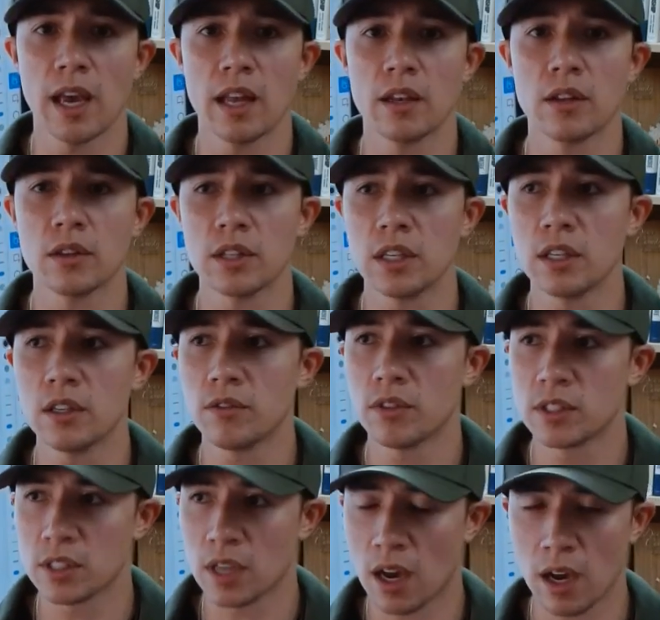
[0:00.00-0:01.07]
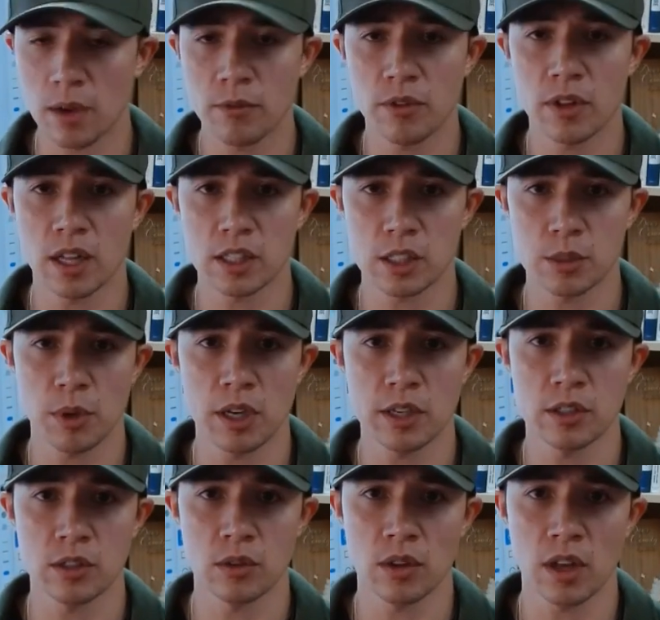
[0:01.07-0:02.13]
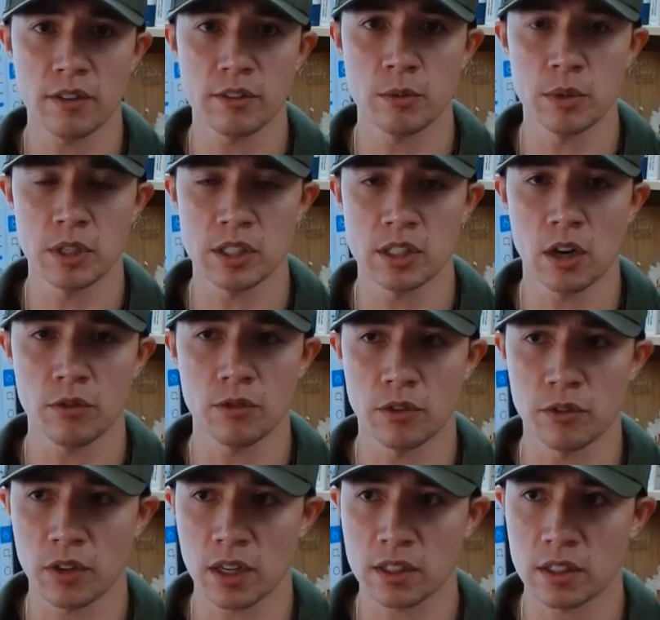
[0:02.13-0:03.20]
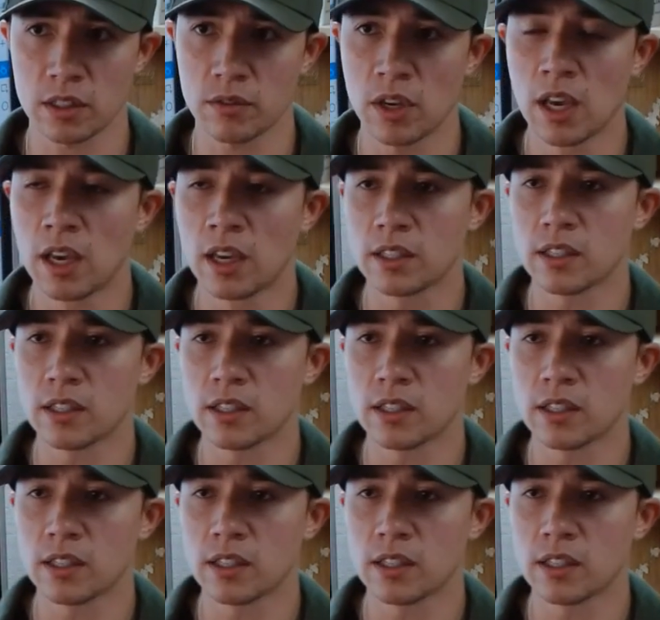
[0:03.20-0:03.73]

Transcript: and leave time for that space in your life to be self-reflective.